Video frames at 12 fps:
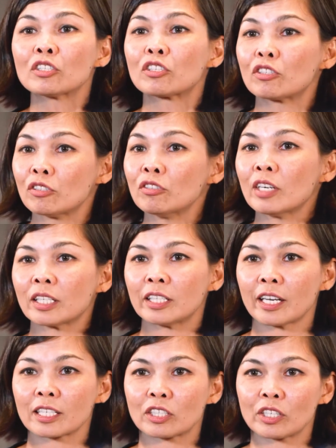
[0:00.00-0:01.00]
to
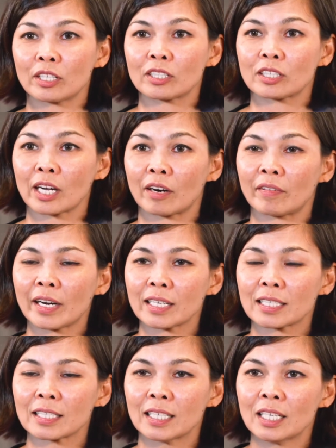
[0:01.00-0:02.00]
the Exchange
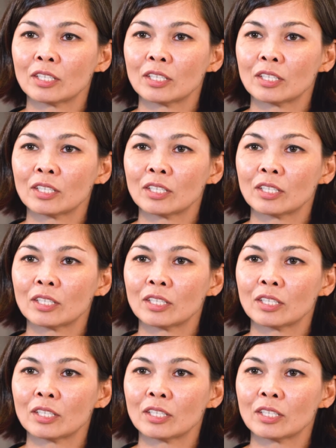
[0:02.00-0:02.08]
TRX